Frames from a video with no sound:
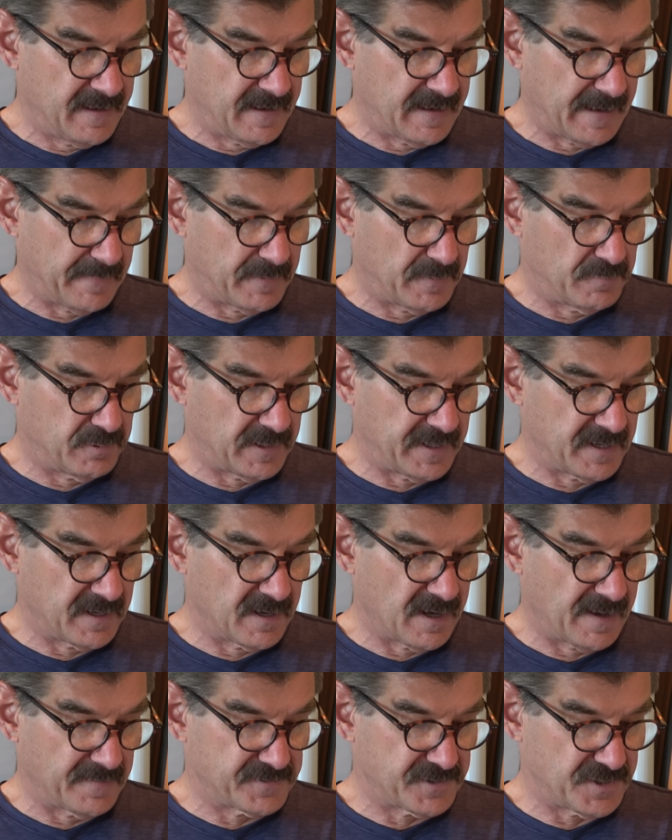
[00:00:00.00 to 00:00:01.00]
I've been playing
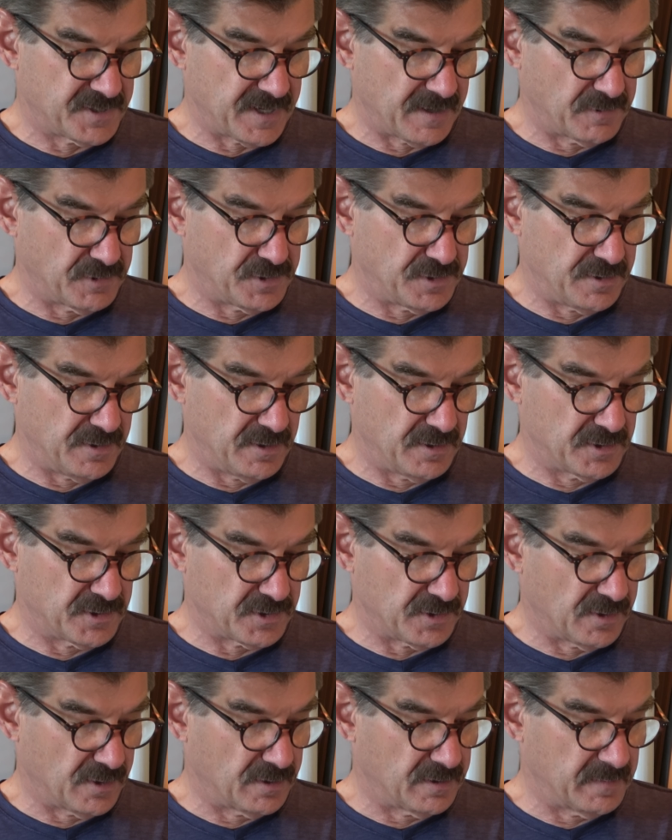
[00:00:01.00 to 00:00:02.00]
golf since I was 2 years
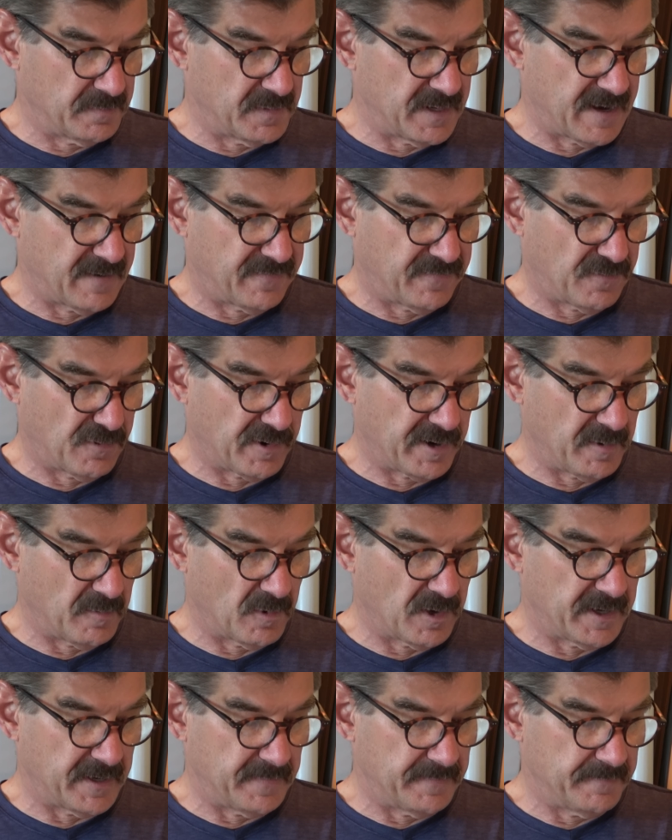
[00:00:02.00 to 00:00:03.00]
old, and I'm now
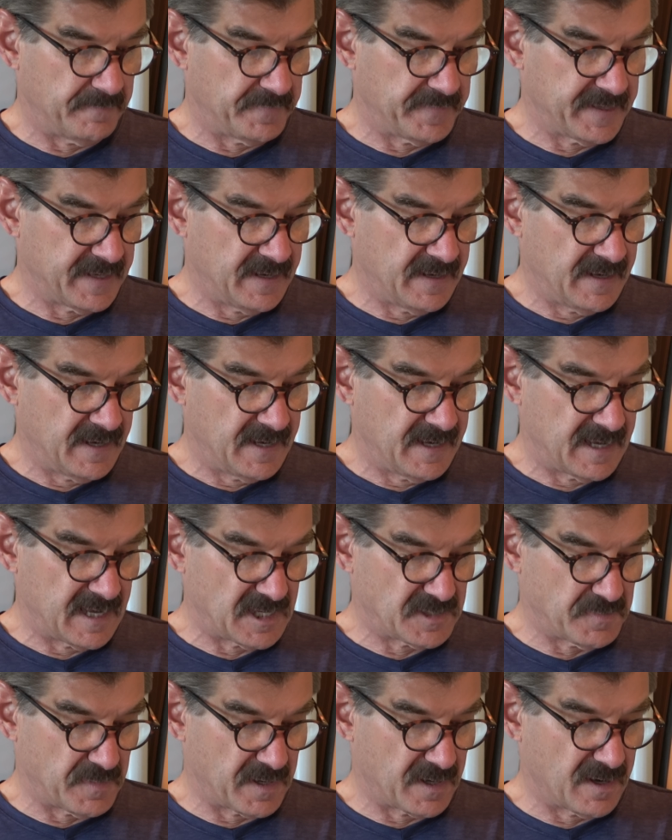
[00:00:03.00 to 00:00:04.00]
41.
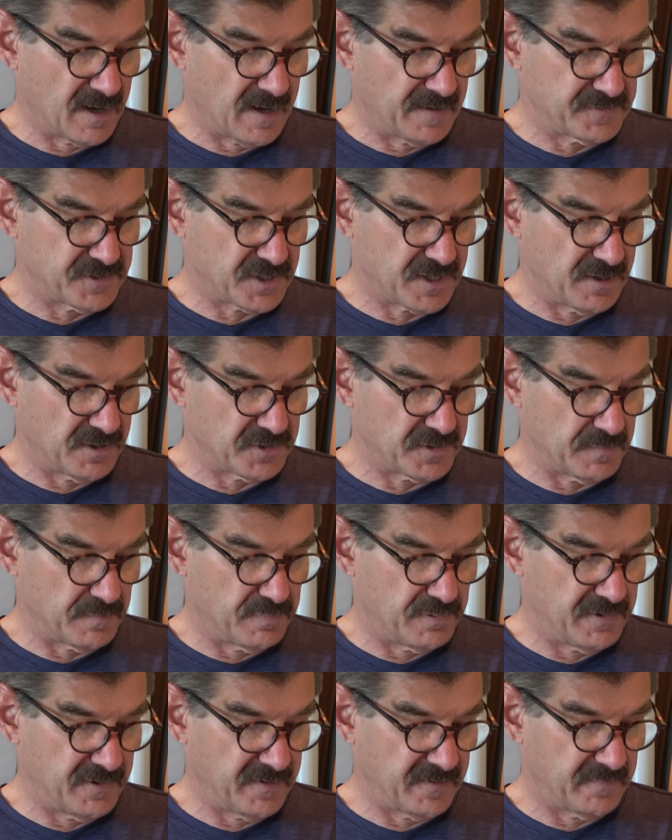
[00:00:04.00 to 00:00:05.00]
As my golf skills
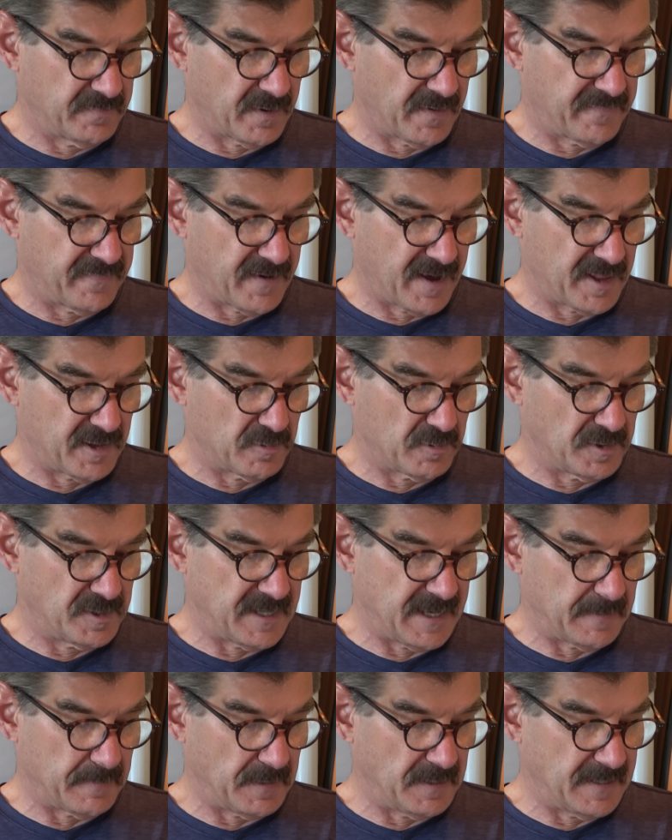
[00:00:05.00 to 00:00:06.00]
improved, my father would
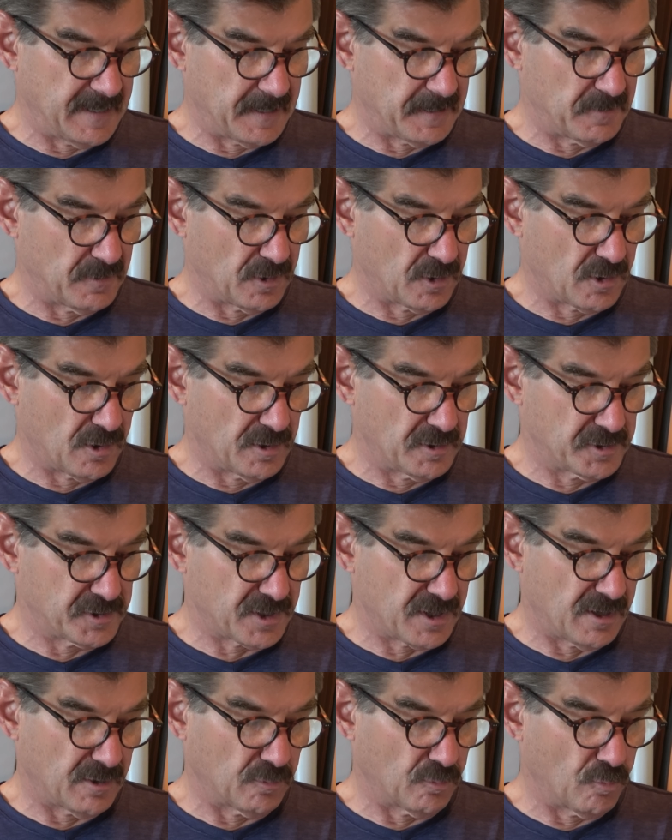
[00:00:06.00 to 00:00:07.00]
take me down to a course
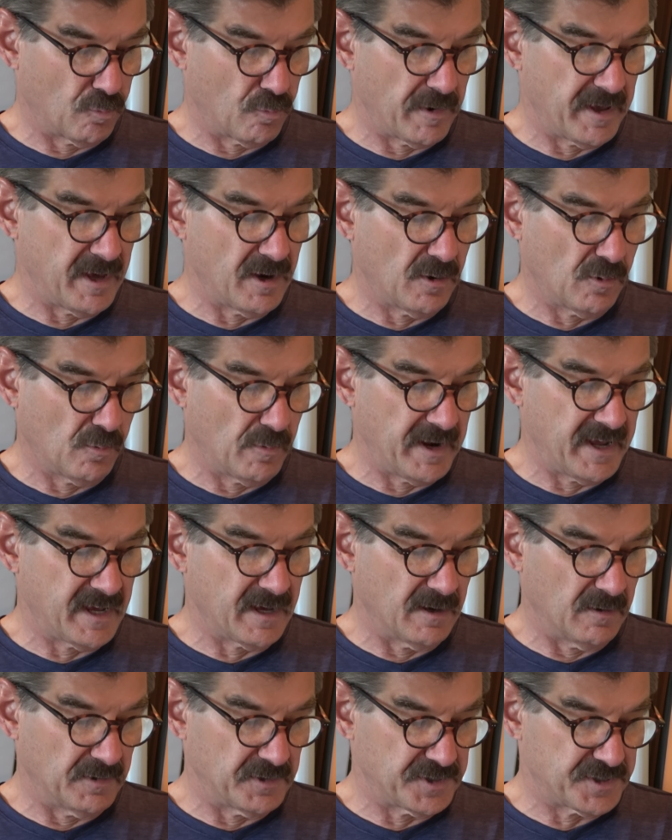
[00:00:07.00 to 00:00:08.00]
called Rio
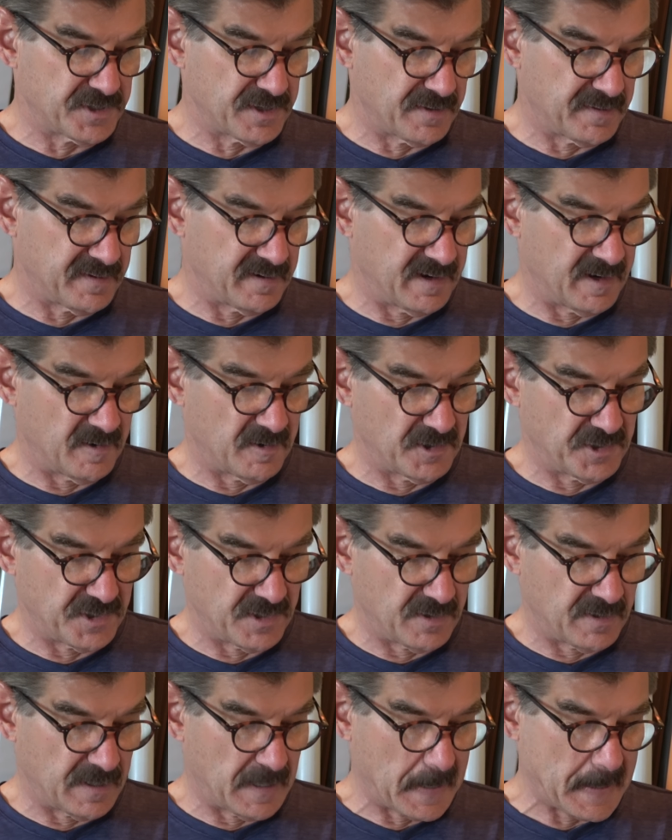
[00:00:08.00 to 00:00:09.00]
Rico in southern
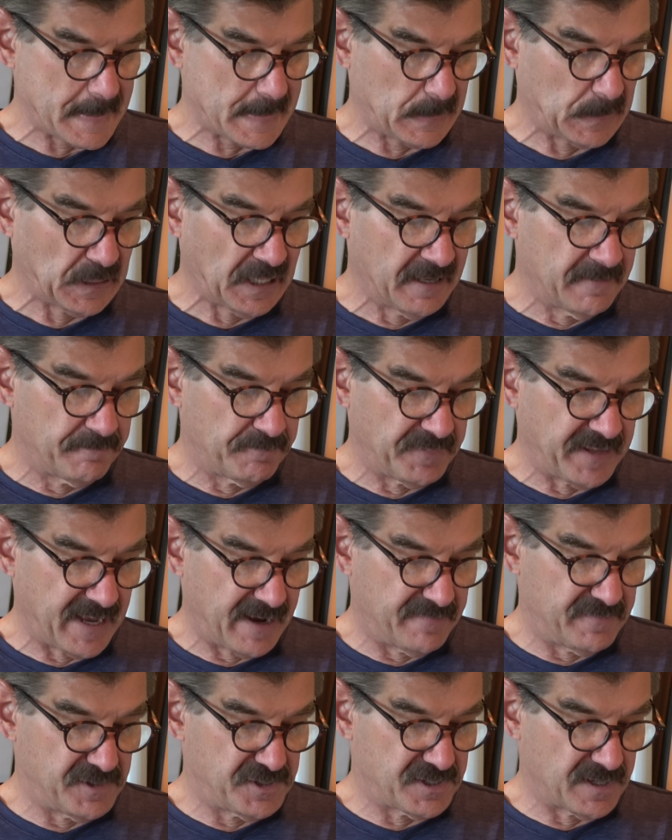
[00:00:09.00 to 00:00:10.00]
Arizona
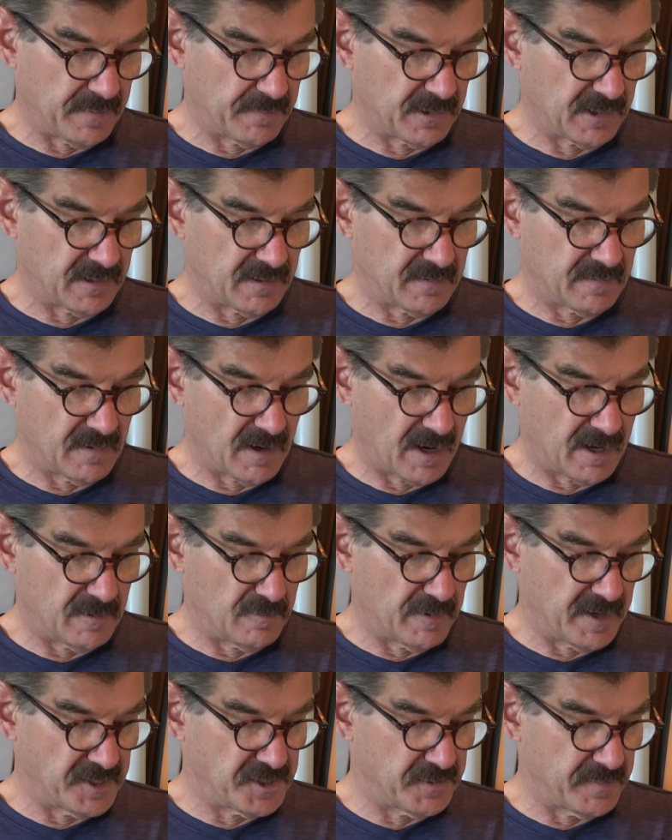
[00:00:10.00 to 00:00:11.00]
every summer on a
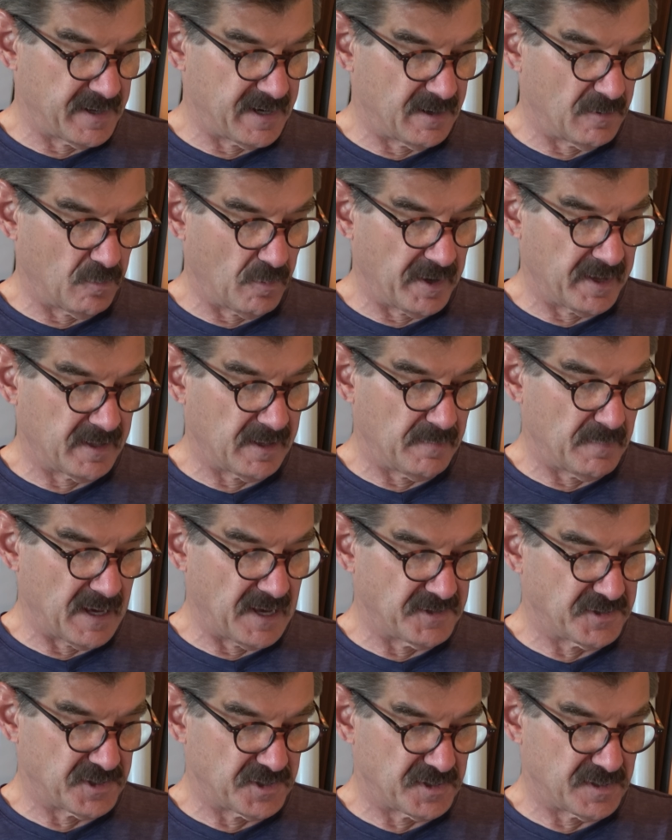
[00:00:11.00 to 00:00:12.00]
regimented weekly
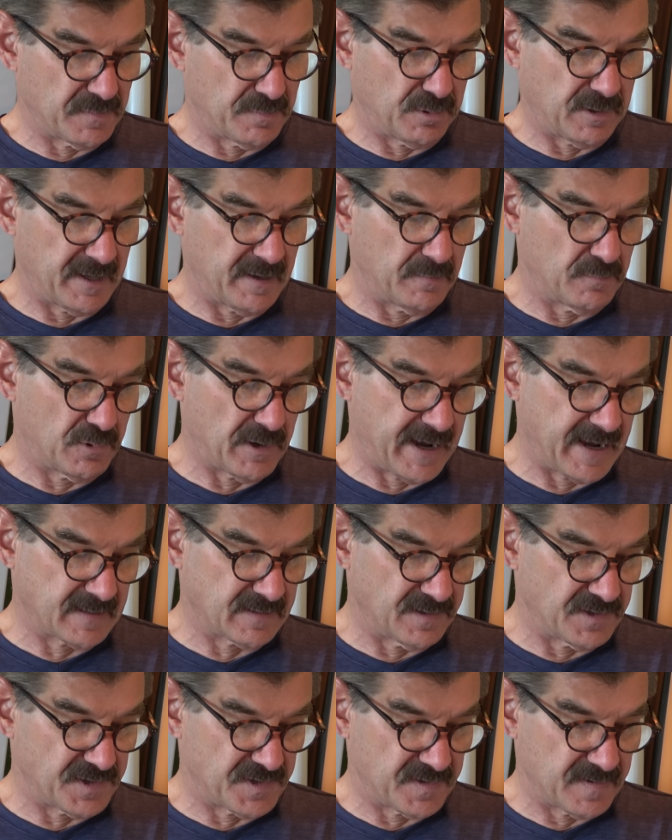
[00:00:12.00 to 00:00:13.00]
basis to play and
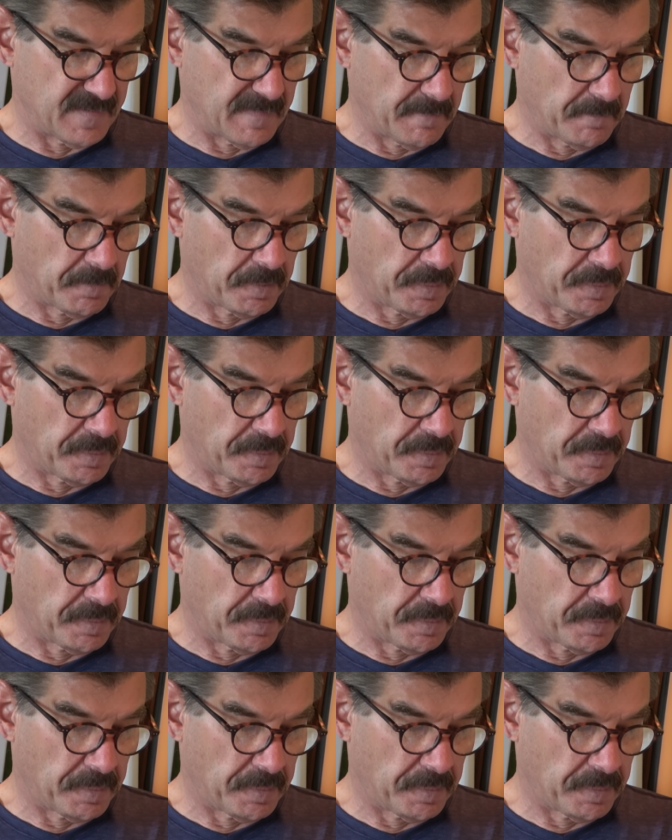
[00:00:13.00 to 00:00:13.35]
practice.